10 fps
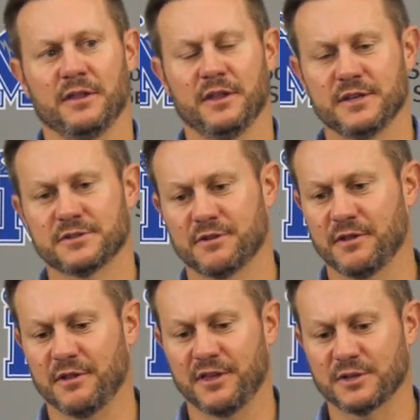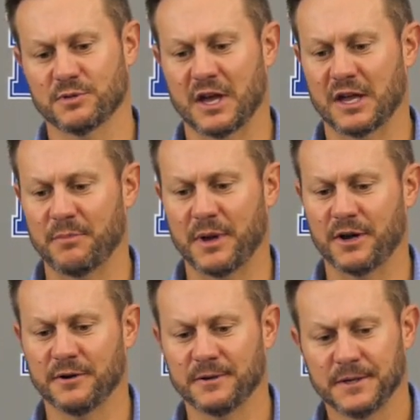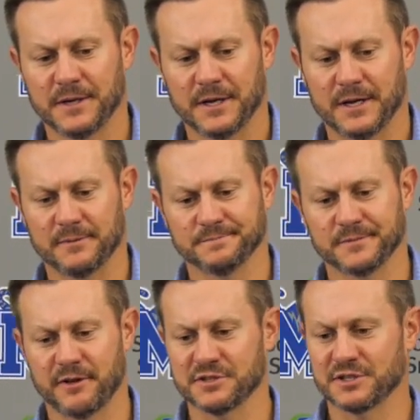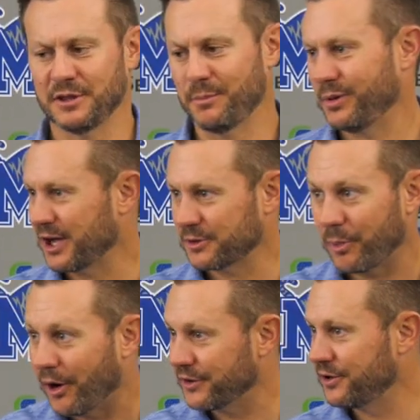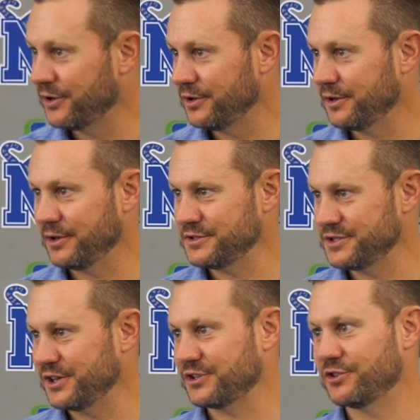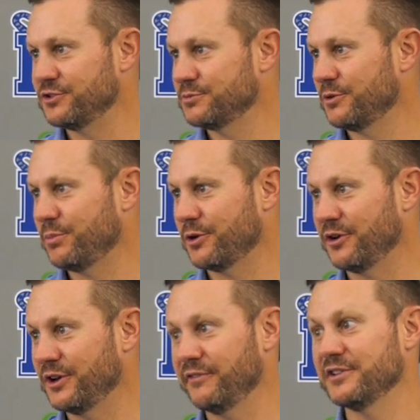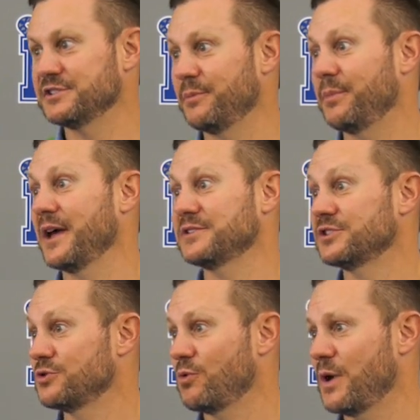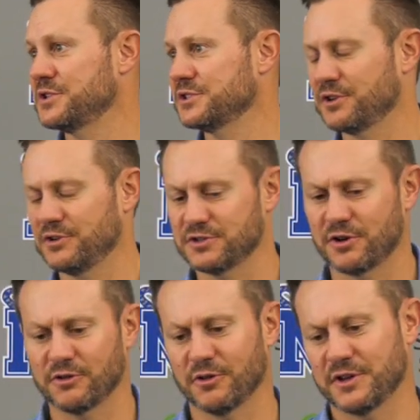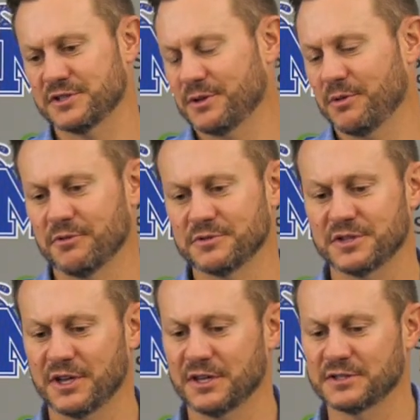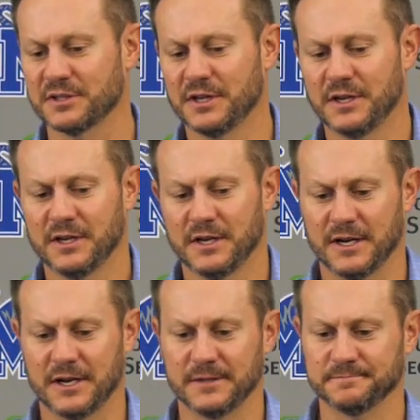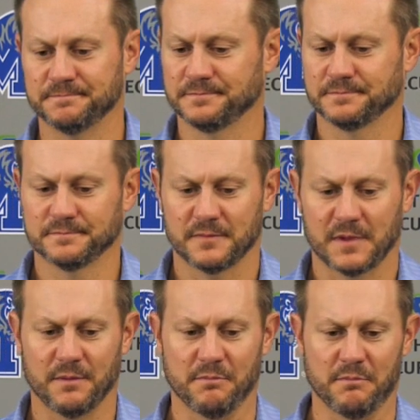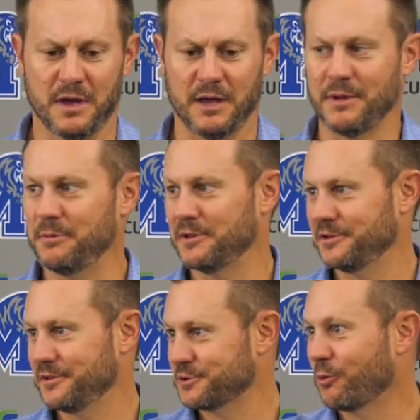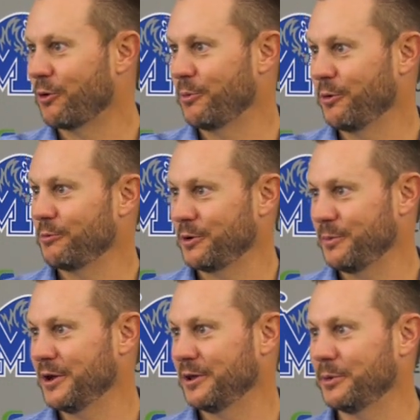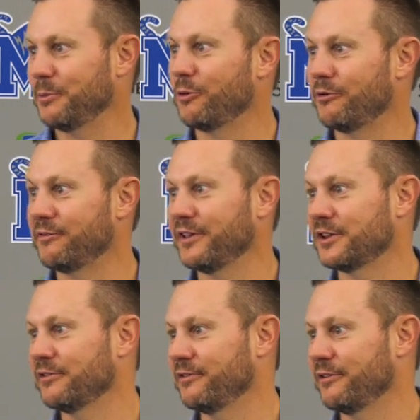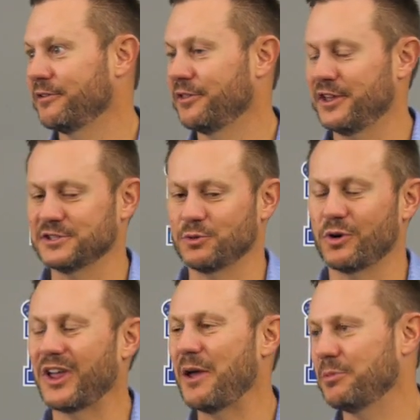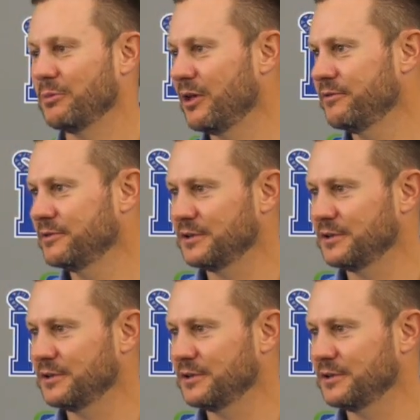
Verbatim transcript: these are the things we got to get better. Um, obviously, the blocked punt is inexcusable, put our defense in a bad situation. So you start to look at some of those things. Um, may, maybe the, the, scoreboard would have been a little bit more reflective of things that we're capable of,